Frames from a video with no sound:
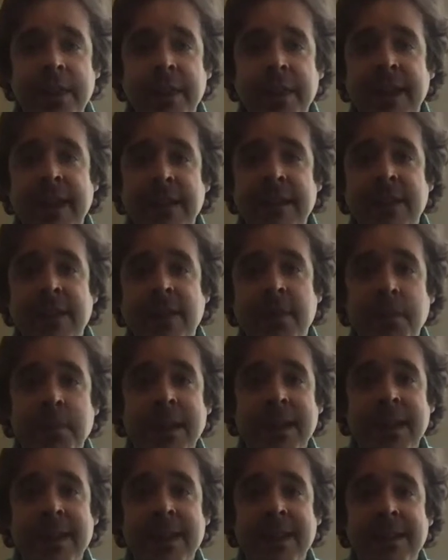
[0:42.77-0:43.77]
things
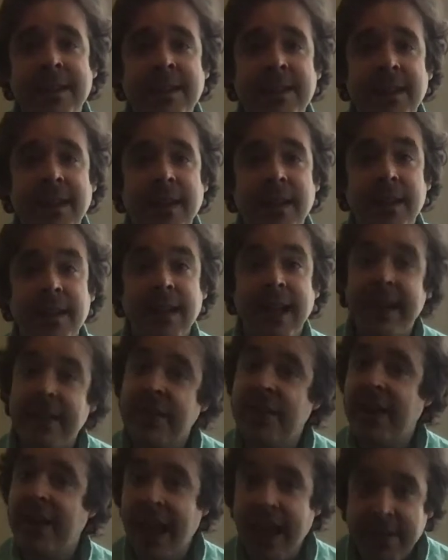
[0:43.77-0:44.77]
means let's
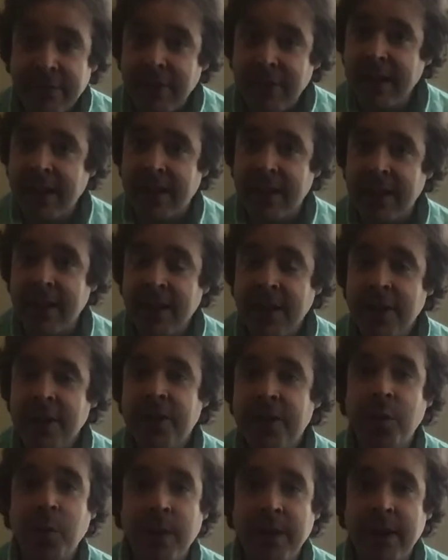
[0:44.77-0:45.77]
dive in
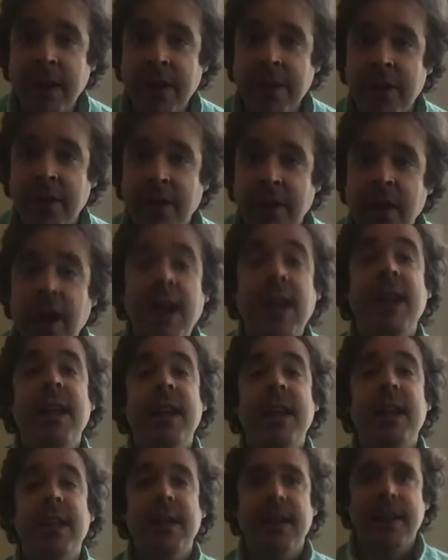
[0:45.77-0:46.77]
to another
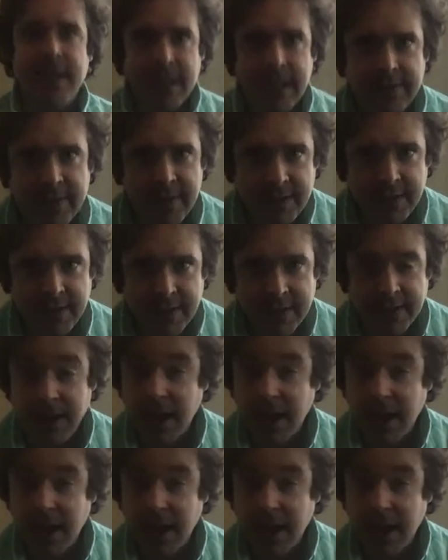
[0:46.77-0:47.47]
DVD